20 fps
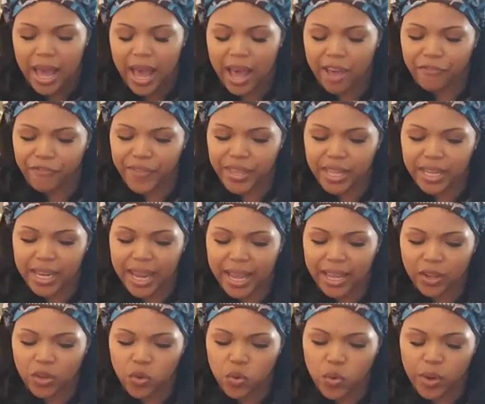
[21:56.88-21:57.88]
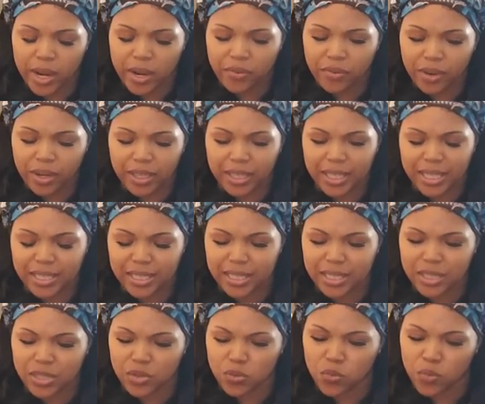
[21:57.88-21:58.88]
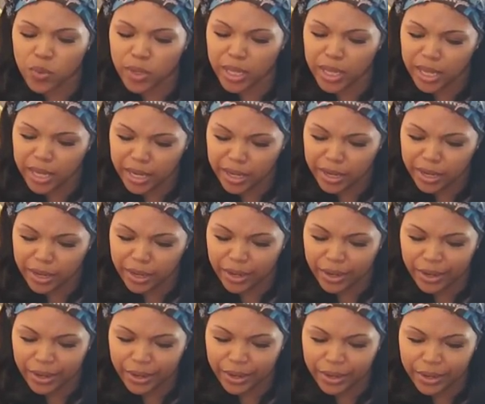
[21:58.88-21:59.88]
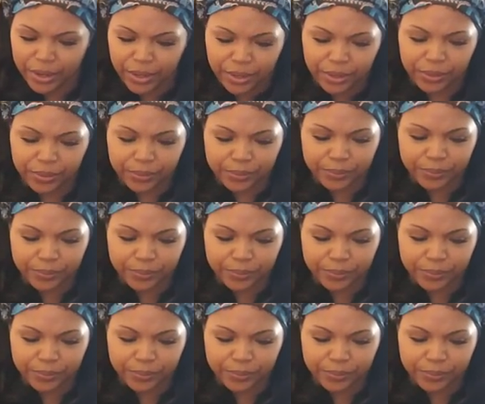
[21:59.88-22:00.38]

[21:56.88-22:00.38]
I feel like whoever, this is weird.